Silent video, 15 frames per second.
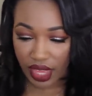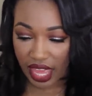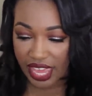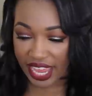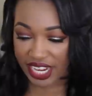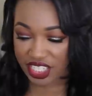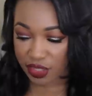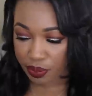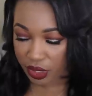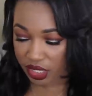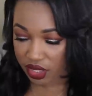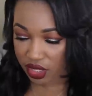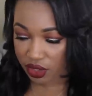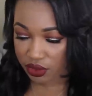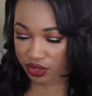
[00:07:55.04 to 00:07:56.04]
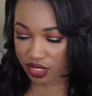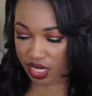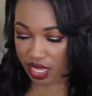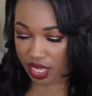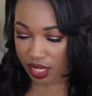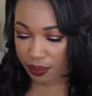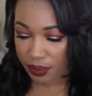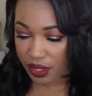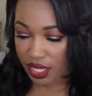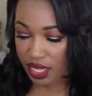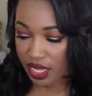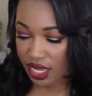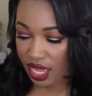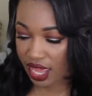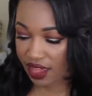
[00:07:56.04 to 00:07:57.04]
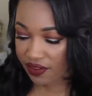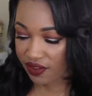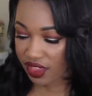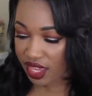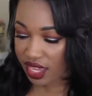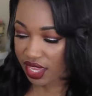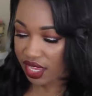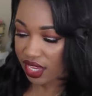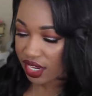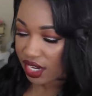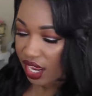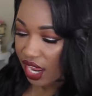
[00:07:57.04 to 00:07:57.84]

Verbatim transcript: I had to pick those up. And then